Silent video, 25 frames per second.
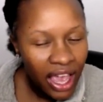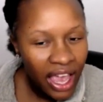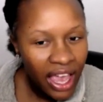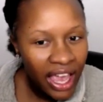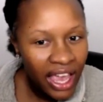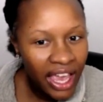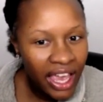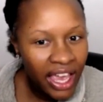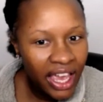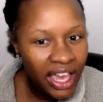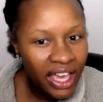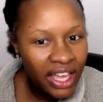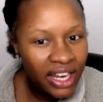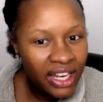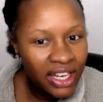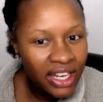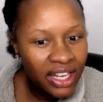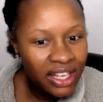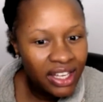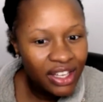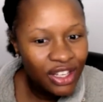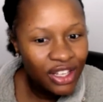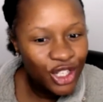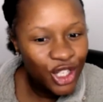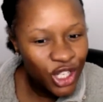
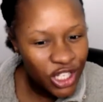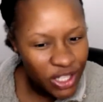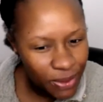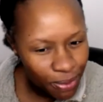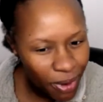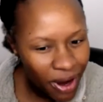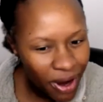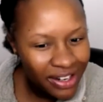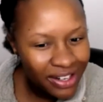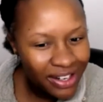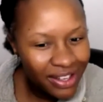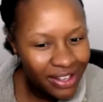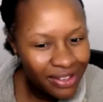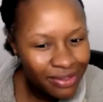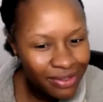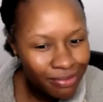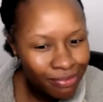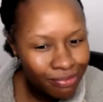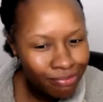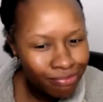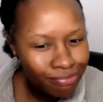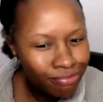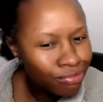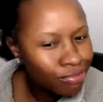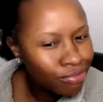and she's pregnant.
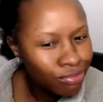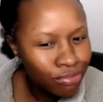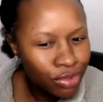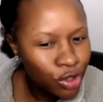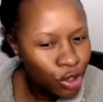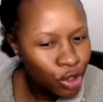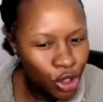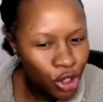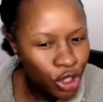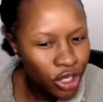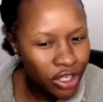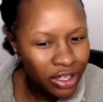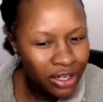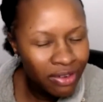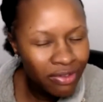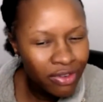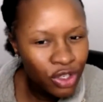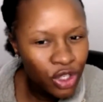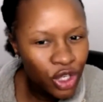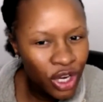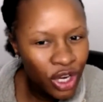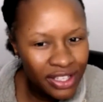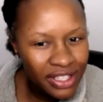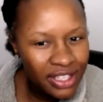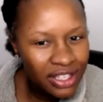So she couldn't
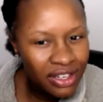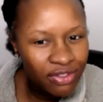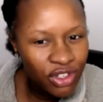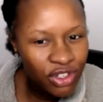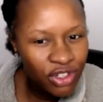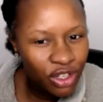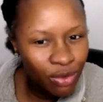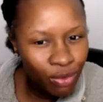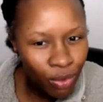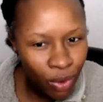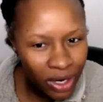even taste it if she